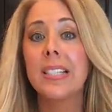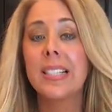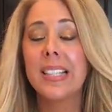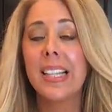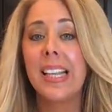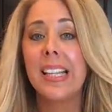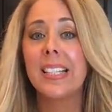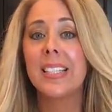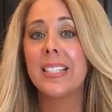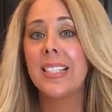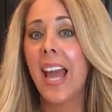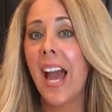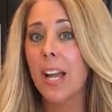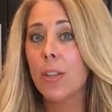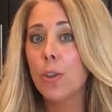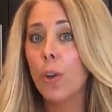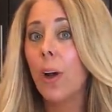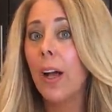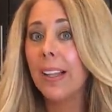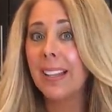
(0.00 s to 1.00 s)
the skin's
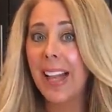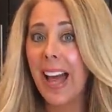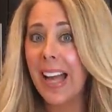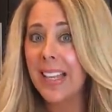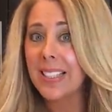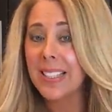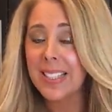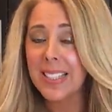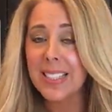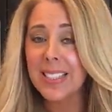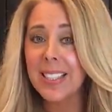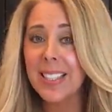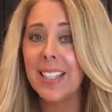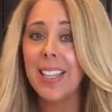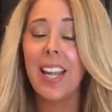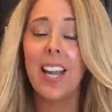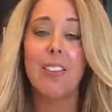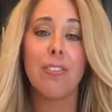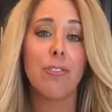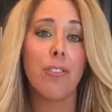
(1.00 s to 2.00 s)
natural
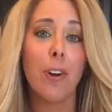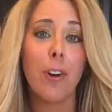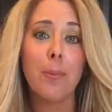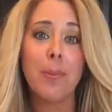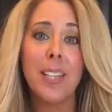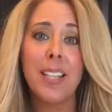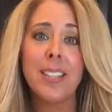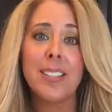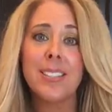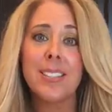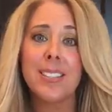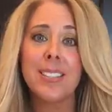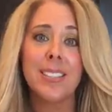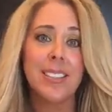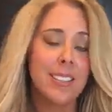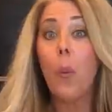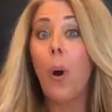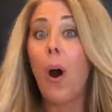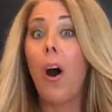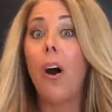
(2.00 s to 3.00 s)
elasticity and firmness
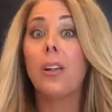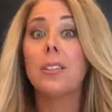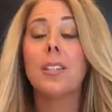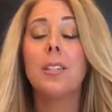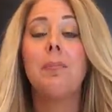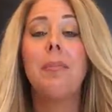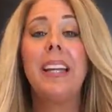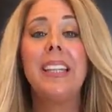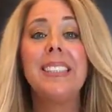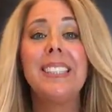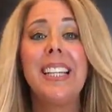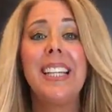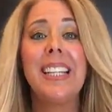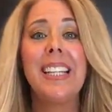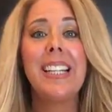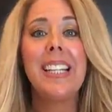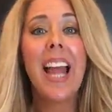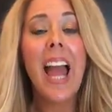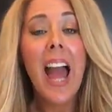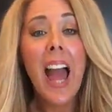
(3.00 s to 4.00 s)
while also
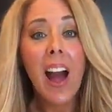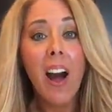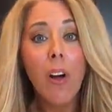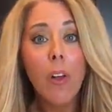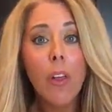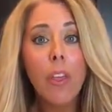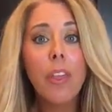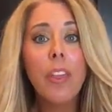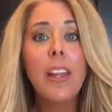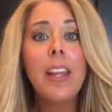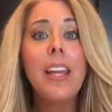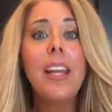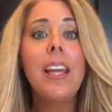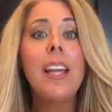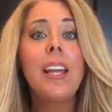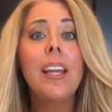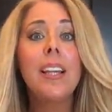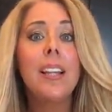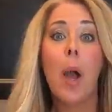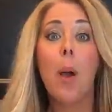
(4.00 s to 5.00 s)
maintaining
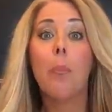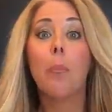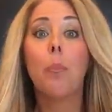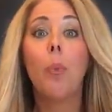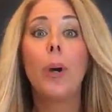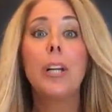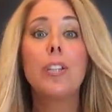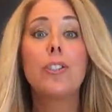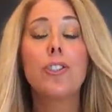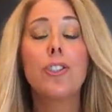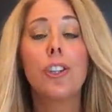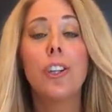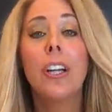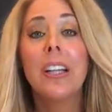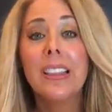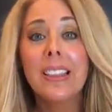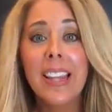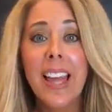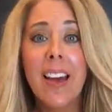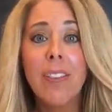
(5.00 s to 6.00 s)
healthy moisture
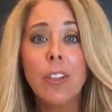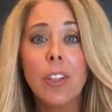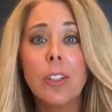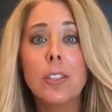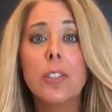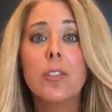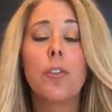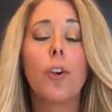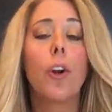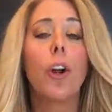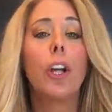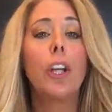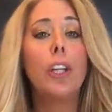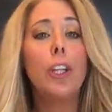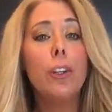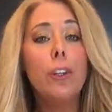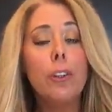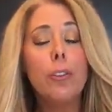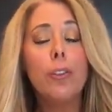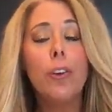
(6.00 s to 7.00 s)
levels for a
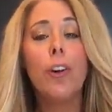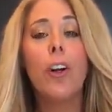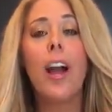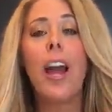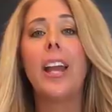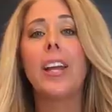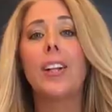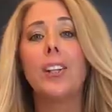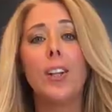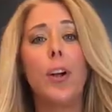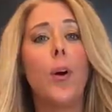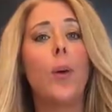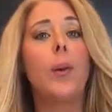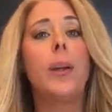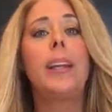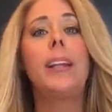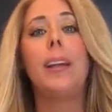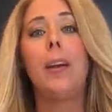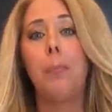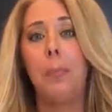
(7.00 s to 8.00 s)
youthful and
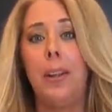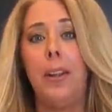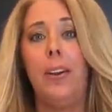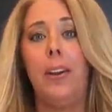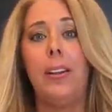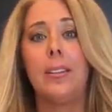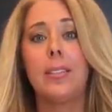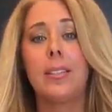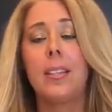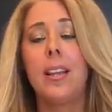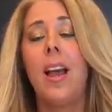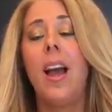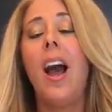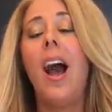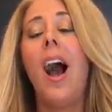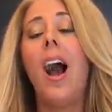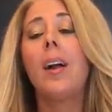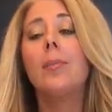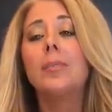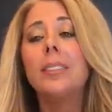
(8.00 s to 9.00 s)
glowing appearance.
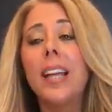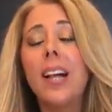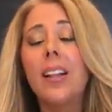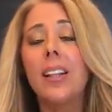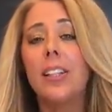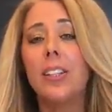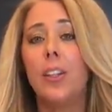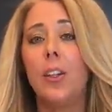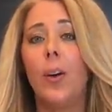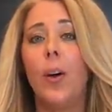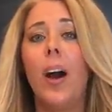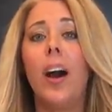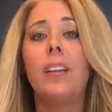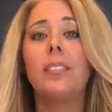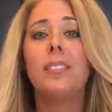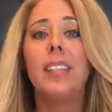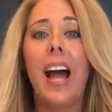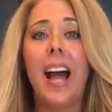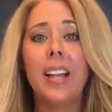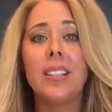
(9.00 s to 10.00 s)
I'm telling you,
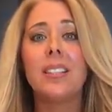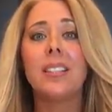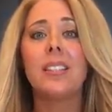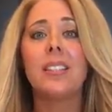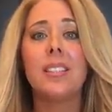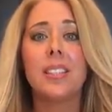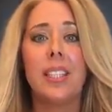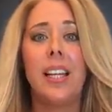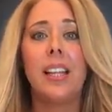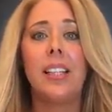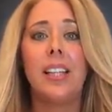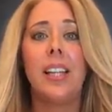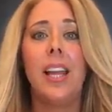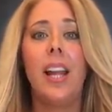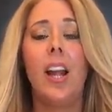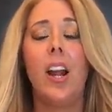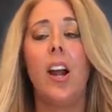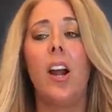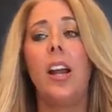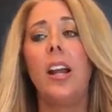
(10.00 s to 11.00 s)
Alastin
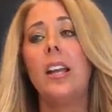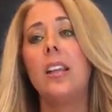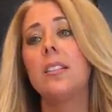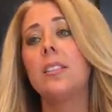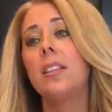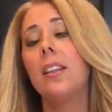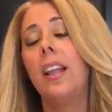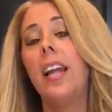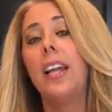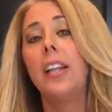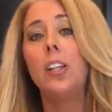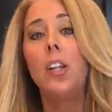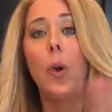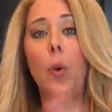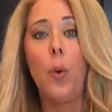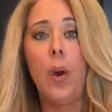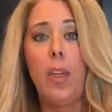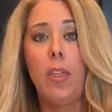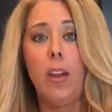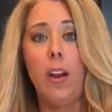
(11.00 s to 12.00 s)
Skincare is like no
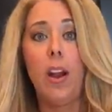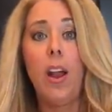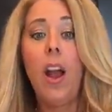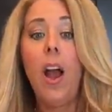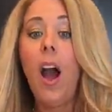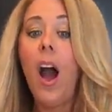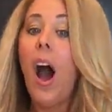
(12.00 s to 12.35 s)
other.